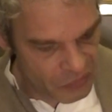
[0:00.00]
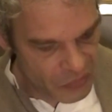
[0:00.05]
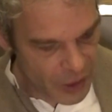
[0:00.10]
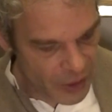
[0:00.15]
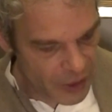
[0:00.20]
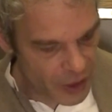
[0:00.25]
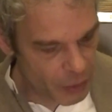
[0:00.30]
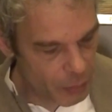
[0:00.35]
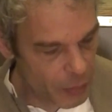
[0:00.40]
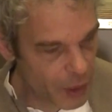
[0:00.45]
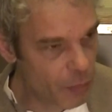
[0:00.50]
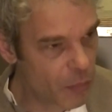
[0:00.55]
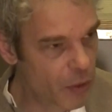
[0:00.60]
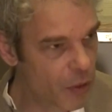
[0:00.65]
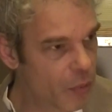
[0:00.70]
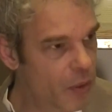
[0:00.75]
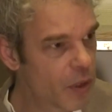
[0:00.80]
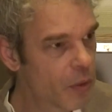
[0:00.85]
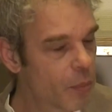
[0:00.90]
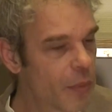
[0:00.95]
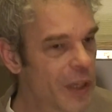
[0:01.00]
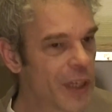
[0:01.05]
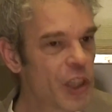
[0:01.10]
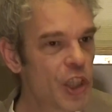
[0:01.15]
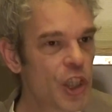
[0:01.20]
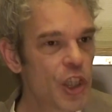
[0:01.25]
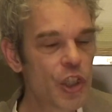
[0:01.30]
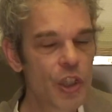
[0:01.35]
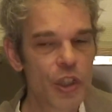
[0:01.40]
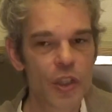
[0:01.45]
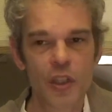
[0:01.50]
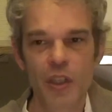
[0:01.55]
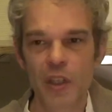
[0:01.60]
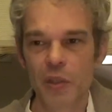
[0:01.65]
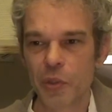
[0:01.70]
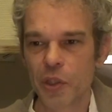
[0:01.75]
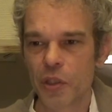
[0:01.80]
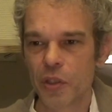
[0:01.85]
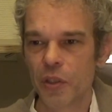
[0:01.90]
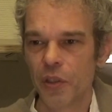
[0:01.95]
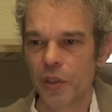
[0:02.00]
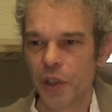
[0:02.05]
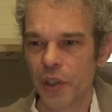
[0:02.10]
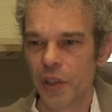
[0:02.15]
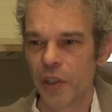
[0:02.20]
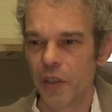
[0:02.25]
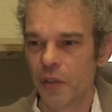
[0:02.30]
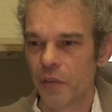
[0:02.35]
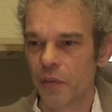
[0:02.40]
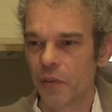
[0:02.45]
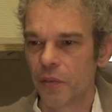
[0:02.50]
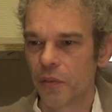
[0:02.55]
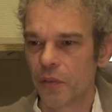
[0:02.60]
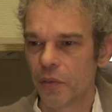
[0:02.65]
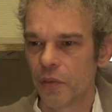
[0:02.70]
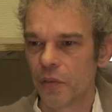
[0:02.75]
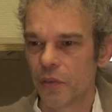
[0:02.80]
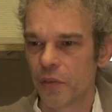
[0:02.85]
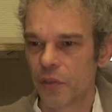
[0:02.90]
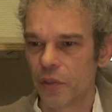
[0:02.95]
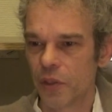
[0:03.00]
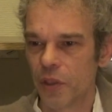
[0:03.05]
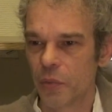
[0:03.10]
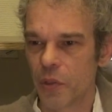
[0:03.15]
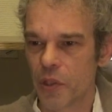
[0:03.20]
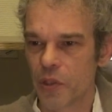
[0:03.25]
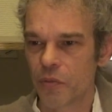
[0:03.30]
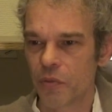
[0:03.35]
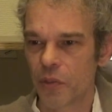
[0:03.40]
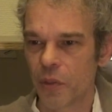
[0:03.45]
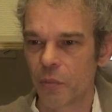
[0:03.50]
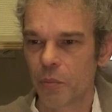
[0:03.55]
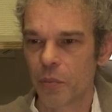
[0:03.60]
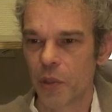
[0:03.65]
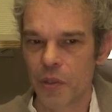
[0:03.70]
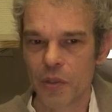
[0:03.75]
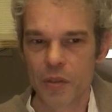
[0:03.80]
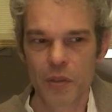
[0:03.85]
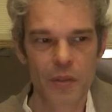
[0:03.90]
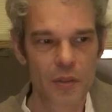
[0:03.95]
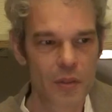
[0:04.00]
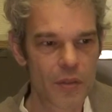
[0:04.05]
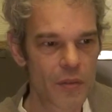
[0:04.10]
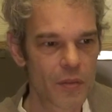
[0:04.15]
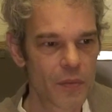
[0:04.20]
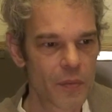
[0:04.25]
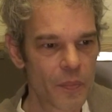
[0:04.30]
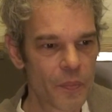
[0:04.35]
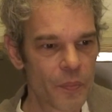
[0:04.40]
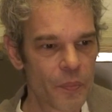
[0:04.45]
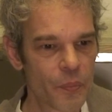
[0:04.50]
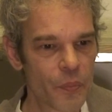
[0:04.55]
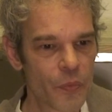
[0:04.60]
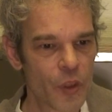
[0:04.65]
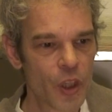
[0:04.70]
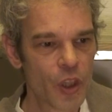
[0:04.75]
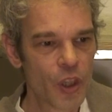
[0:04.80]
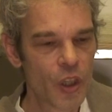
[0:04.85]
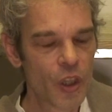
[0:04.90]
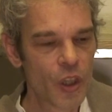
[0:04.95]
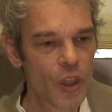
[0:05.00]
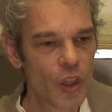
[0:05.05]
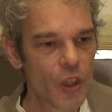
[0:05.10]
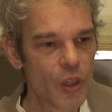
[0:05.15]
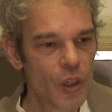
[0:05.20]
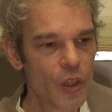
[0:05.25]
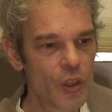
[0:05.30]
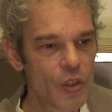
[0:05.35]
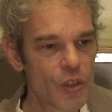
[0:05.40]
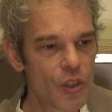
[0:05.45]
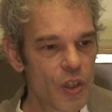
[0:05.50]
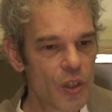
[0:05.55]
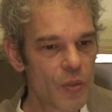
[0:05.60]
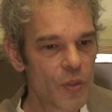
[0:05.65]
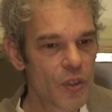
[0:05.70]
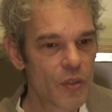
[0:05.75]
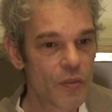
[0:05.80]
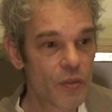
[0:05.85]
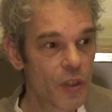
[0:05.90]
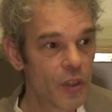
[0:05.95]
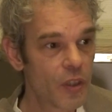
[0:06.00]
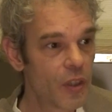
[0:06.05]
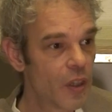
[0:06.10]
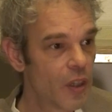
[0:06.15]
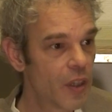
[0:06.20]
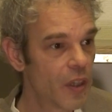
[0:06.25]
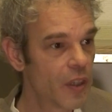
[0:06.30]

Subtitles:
I remember with my teacher, there was a lady, she was from Brussels, and she was very